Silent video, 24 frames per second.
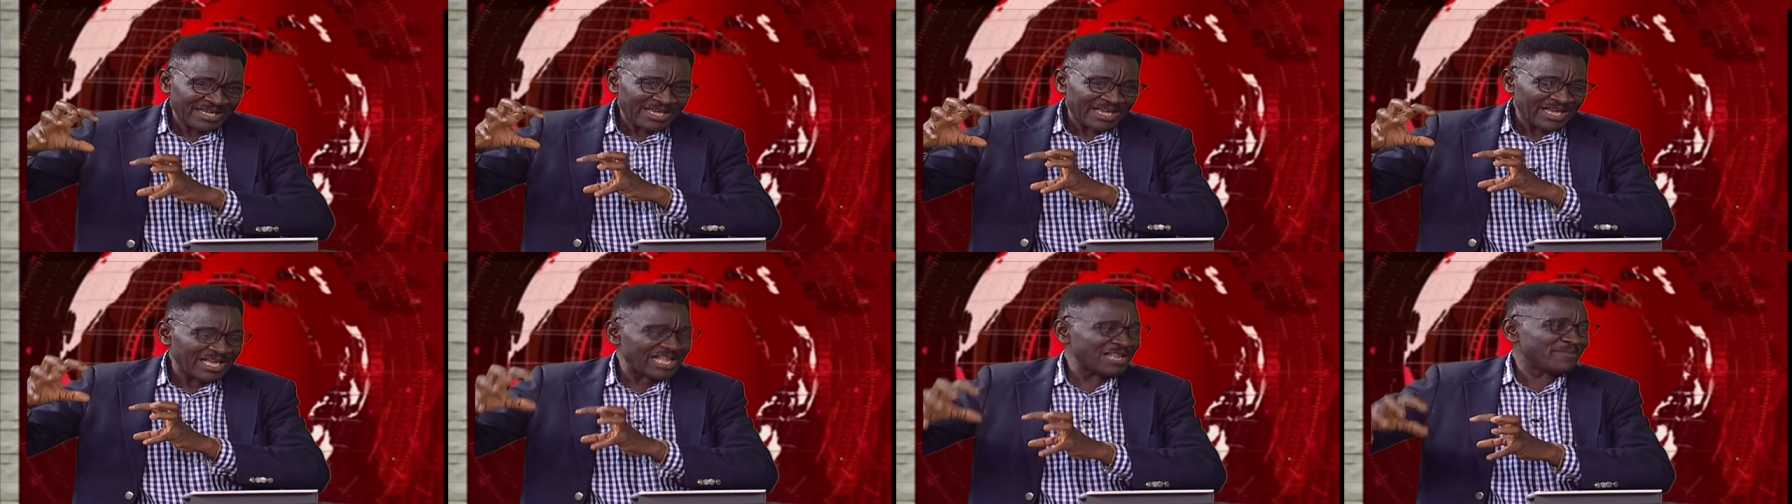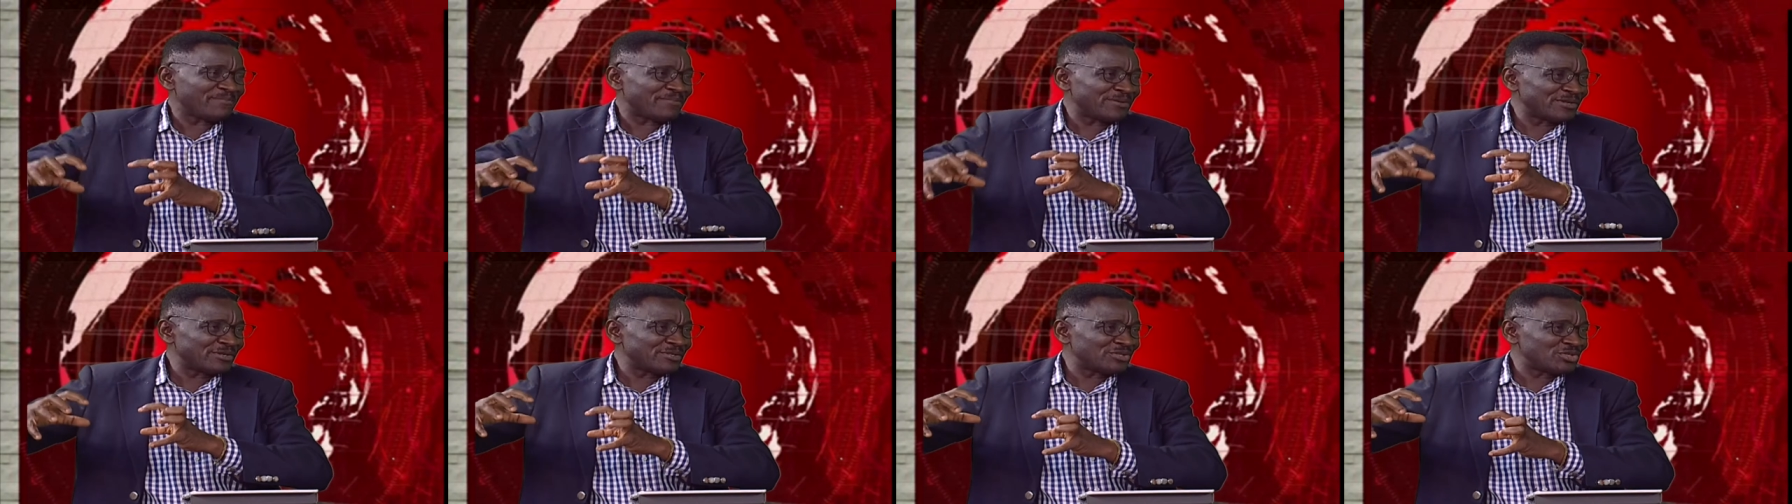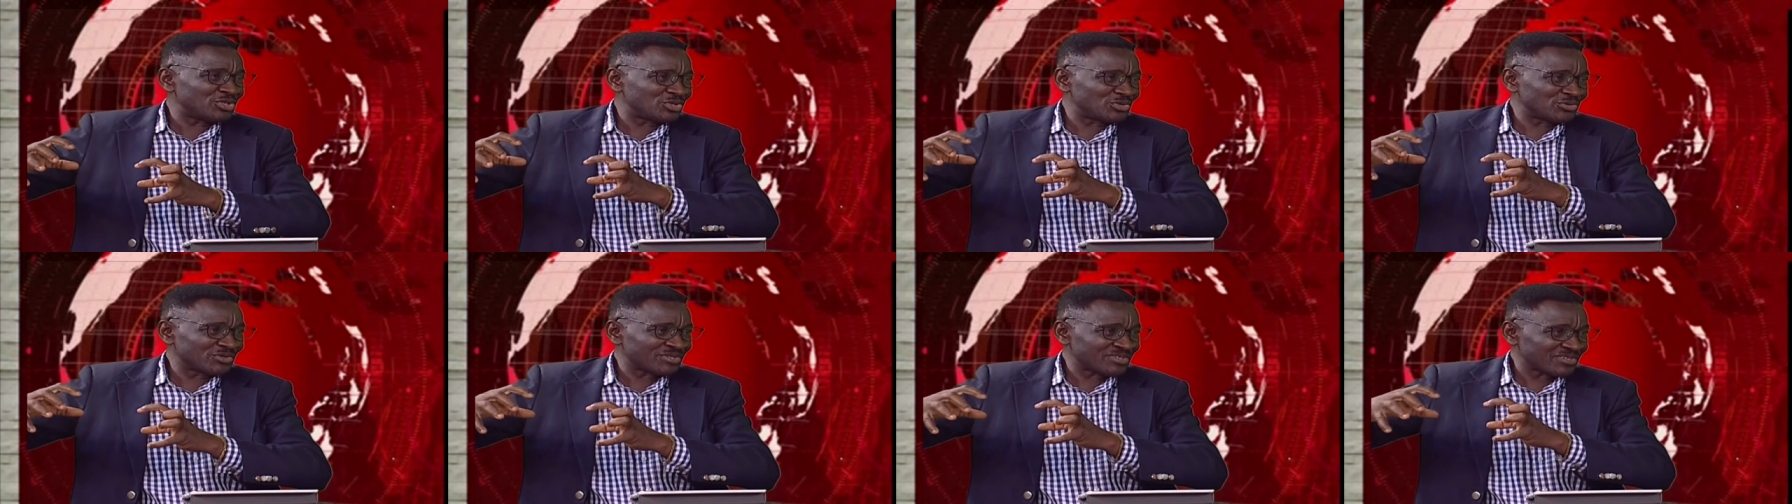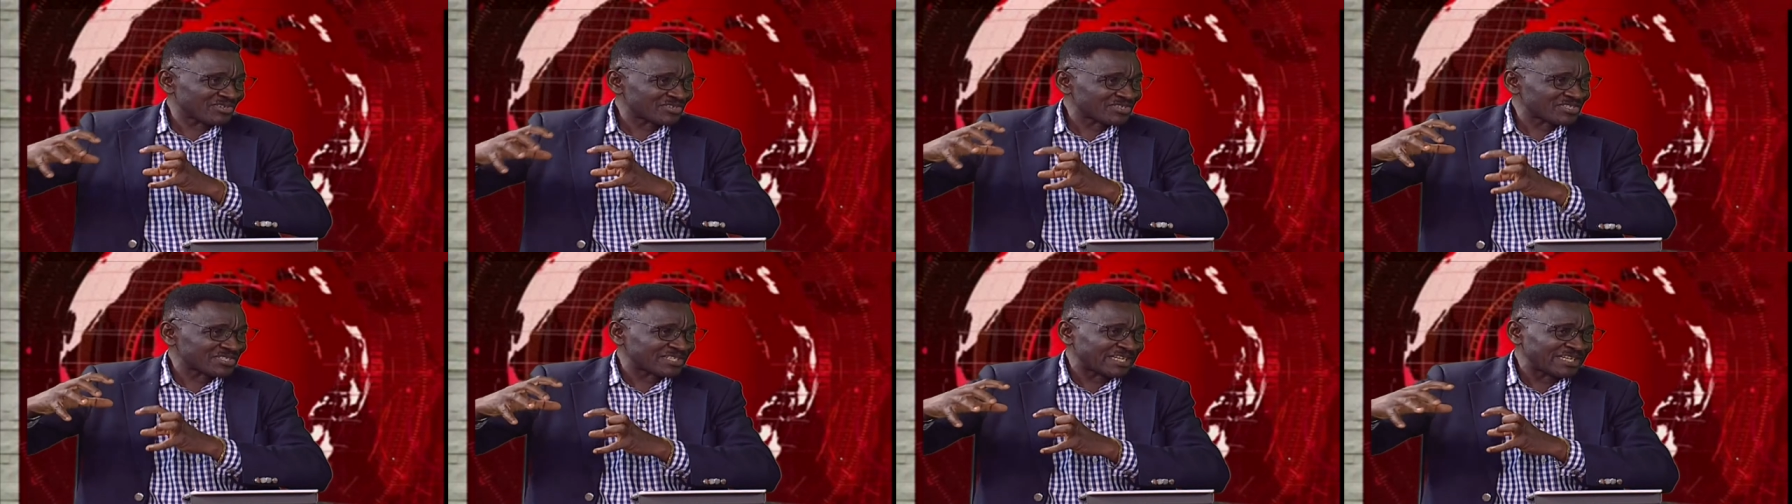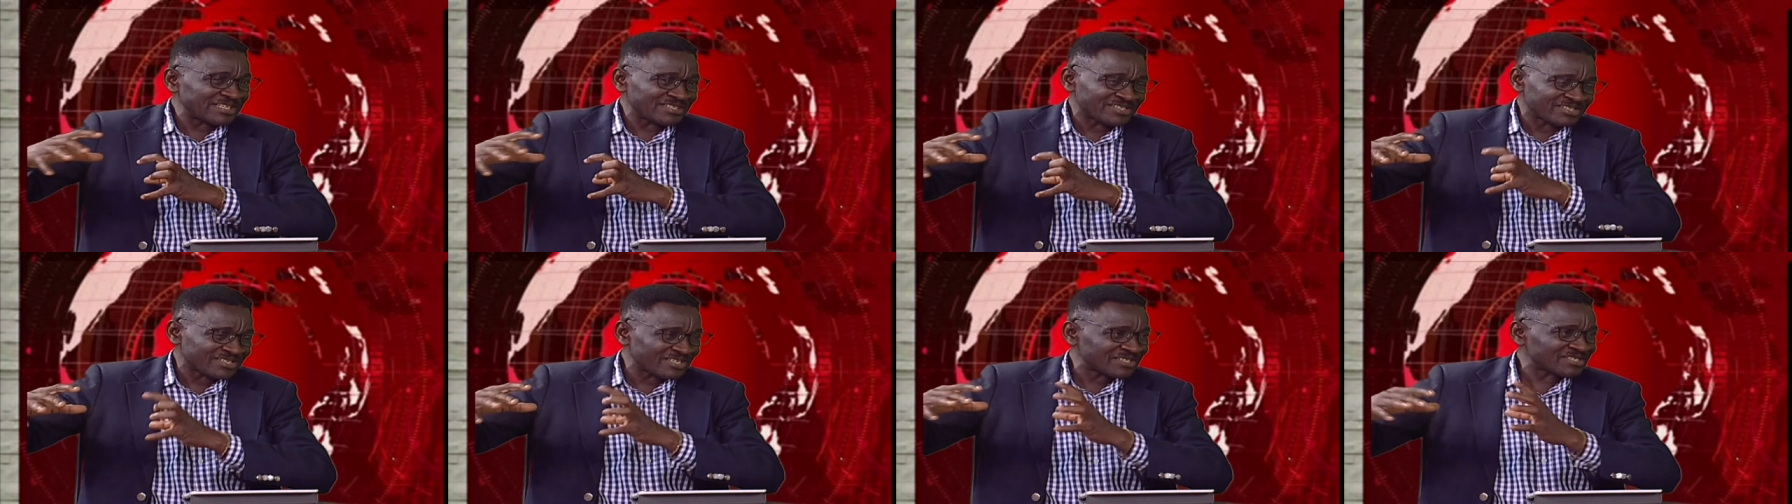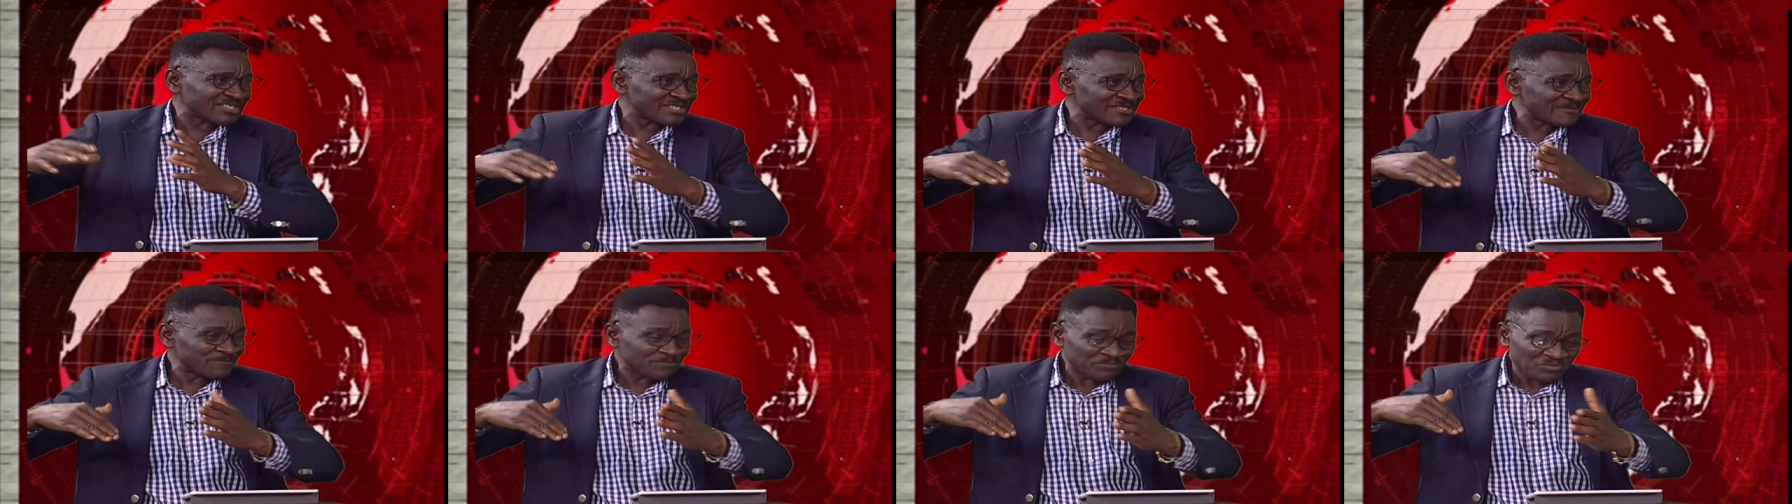helping to sustain
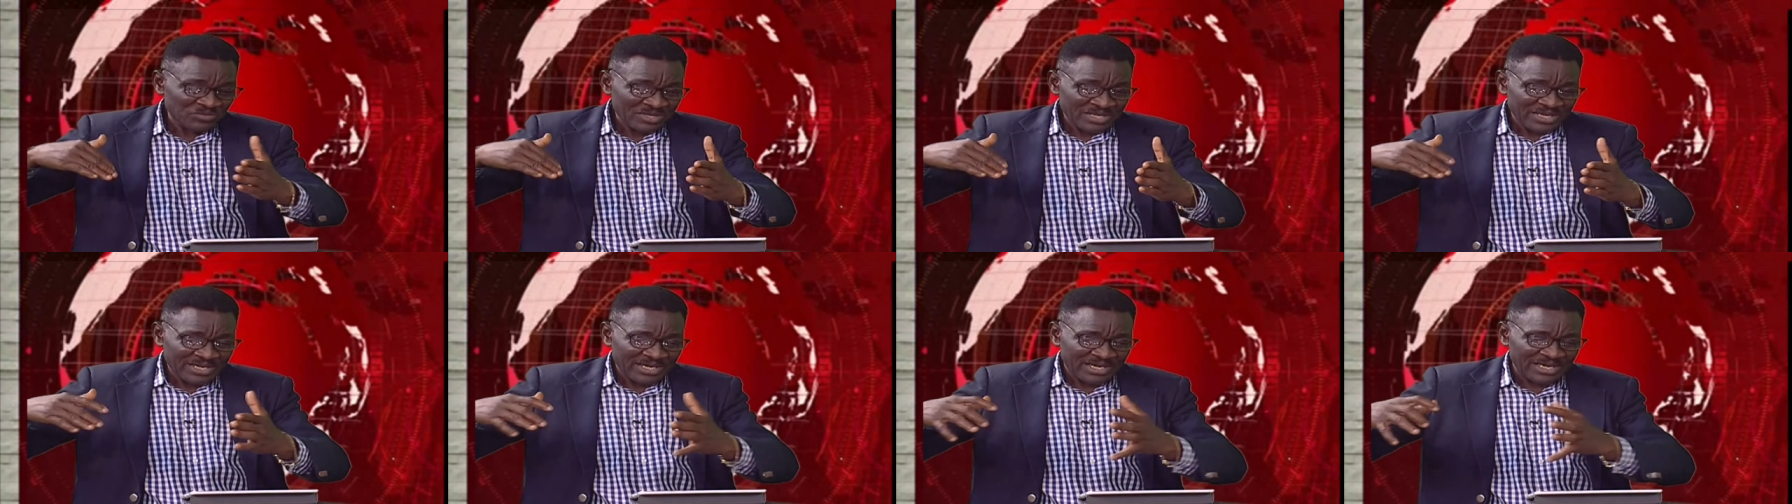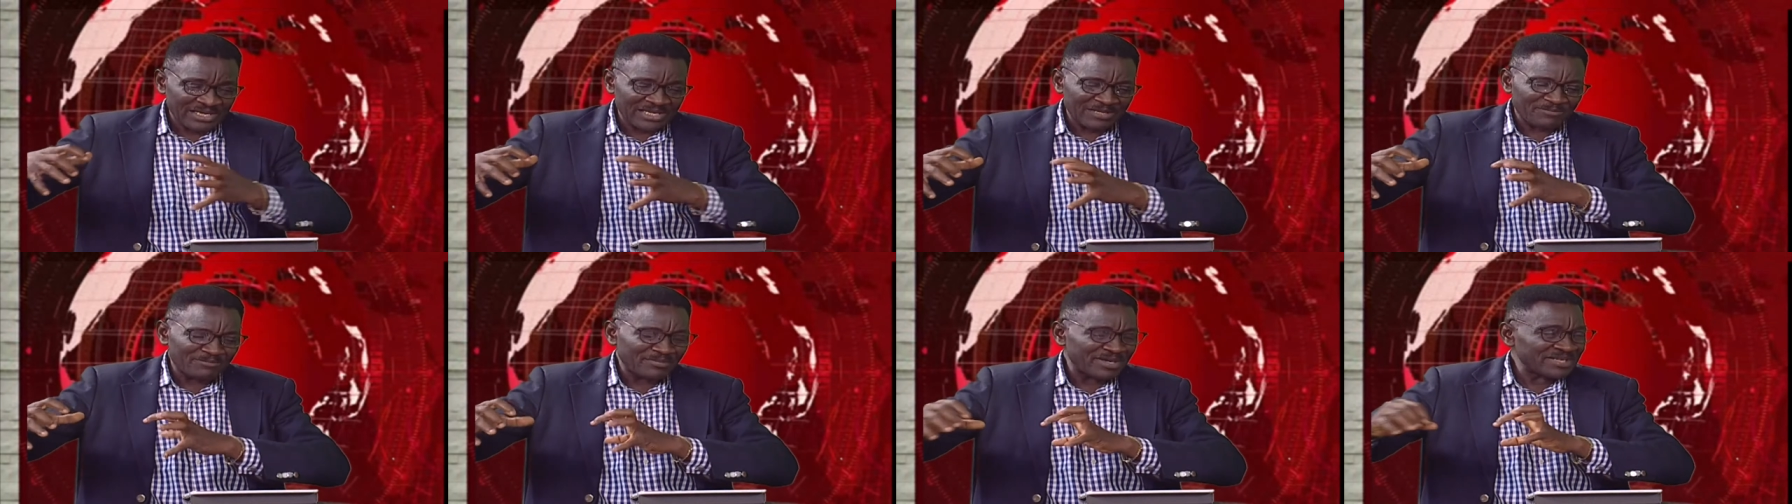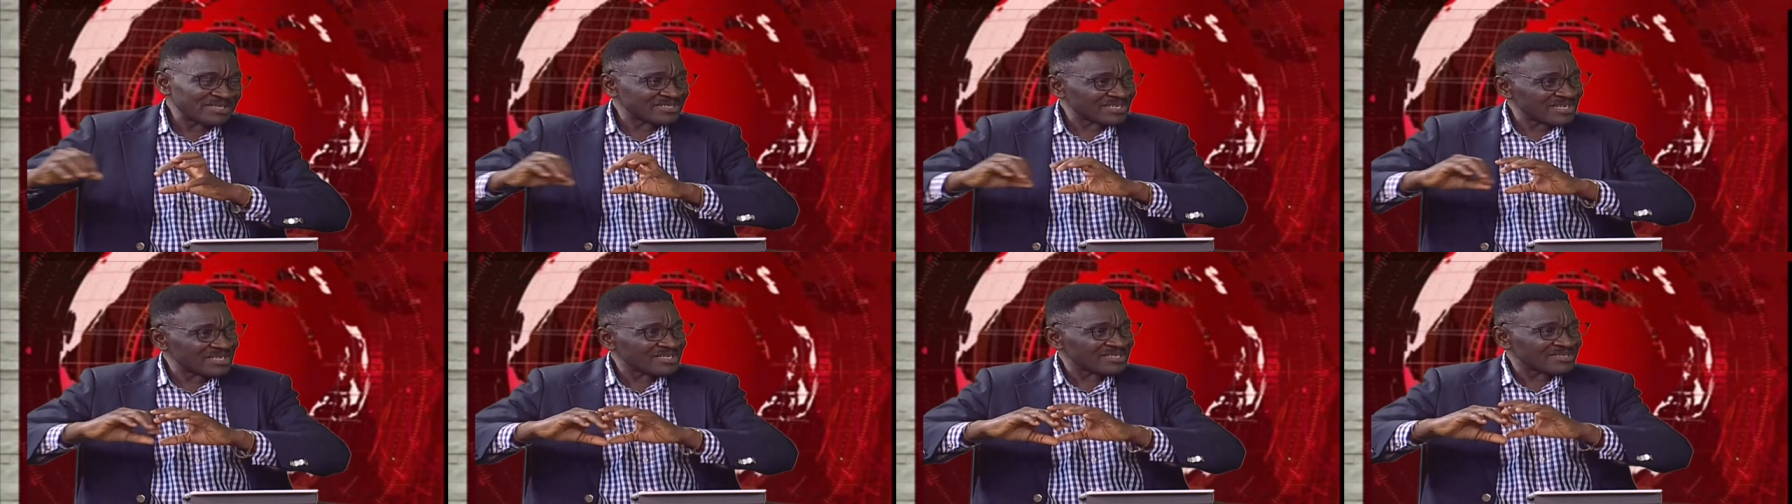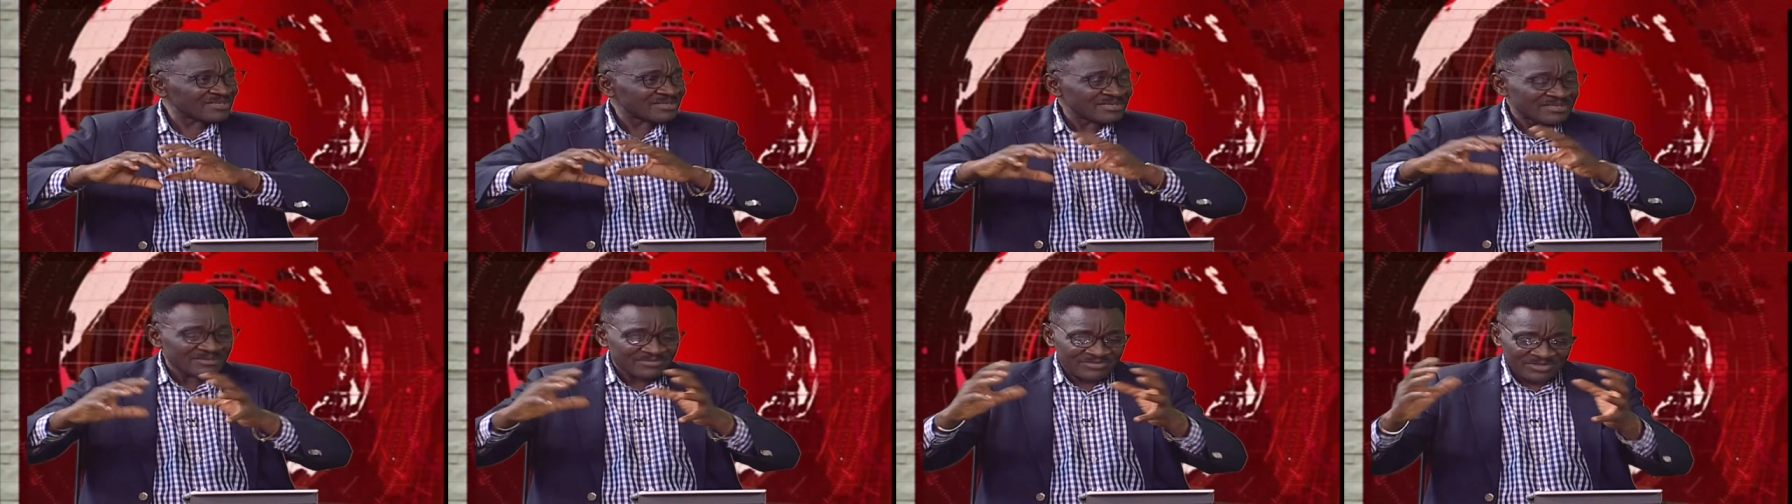certain elemental,